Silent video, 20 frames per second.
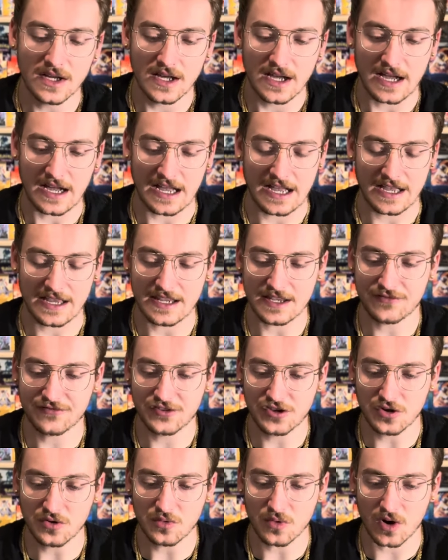If
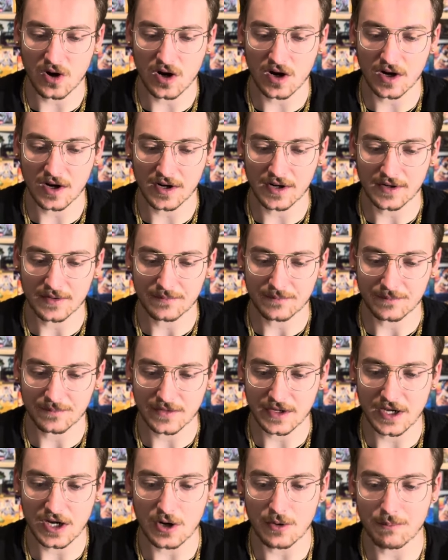you are,
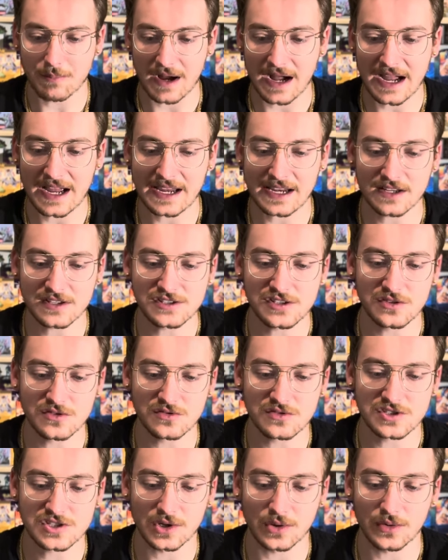you know, buying to
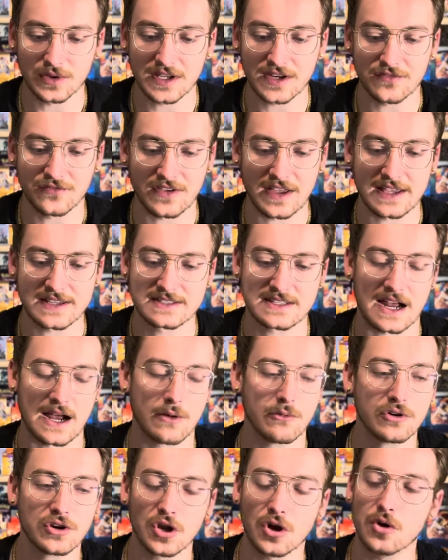solely invest, I
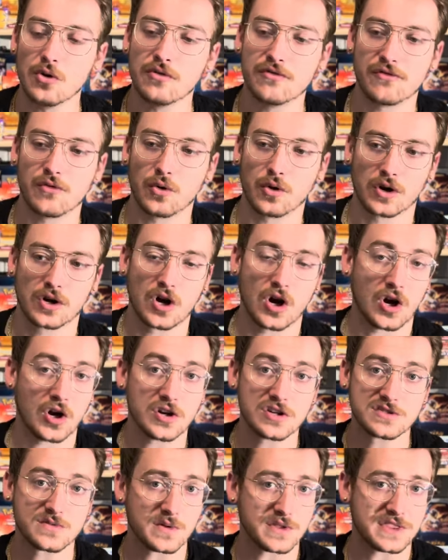would go for
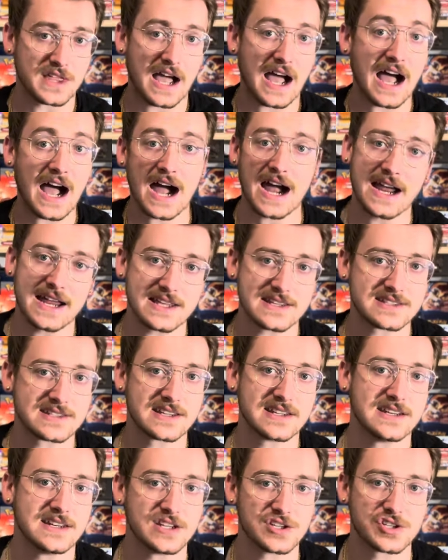cards with the highest
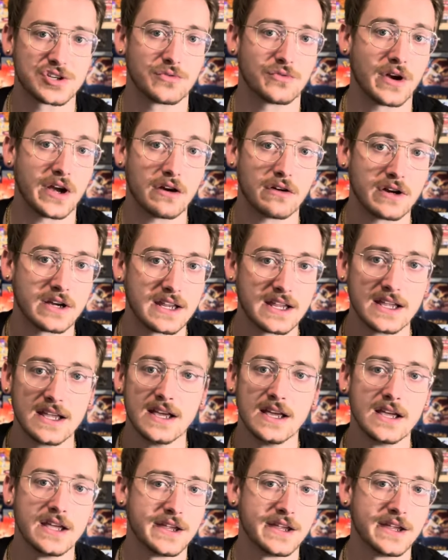condition rarity,